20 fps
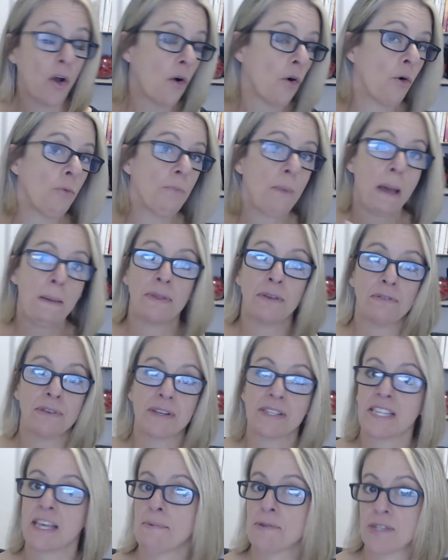or maybe the
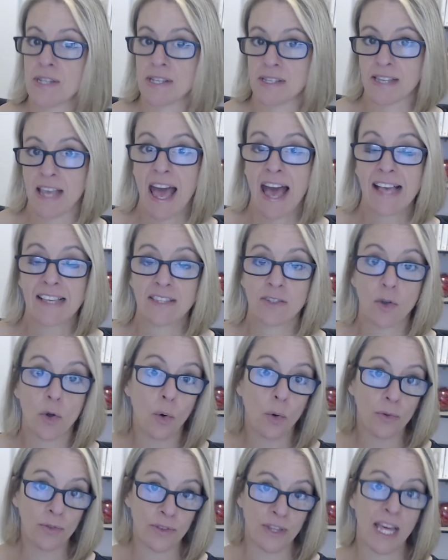receptionist has
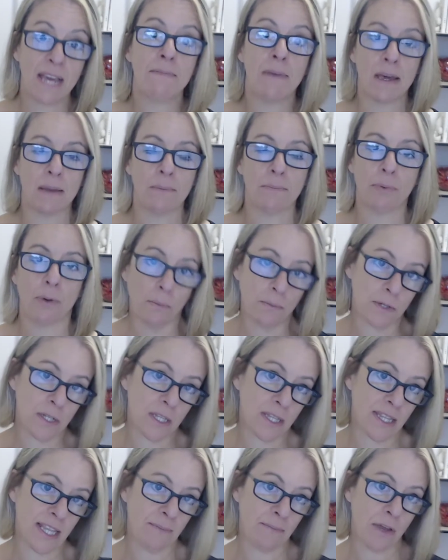called them and
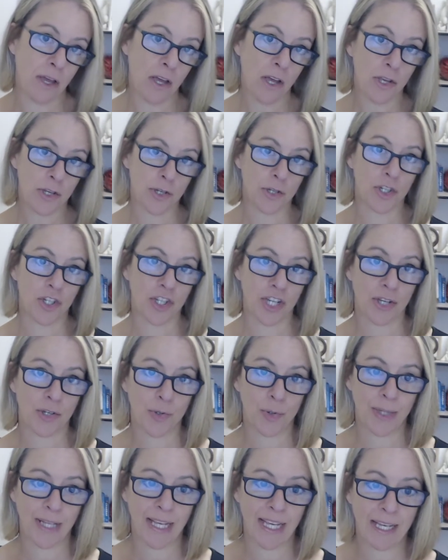prompted them to
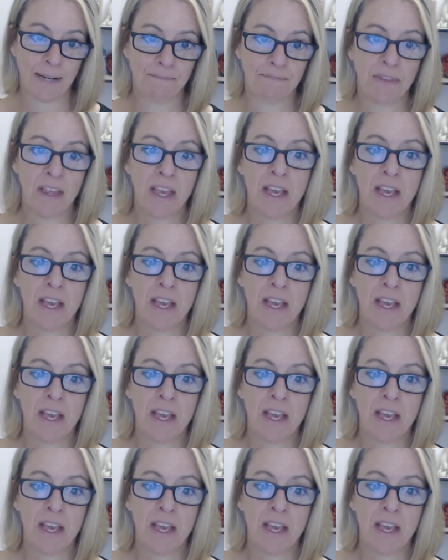schedule in.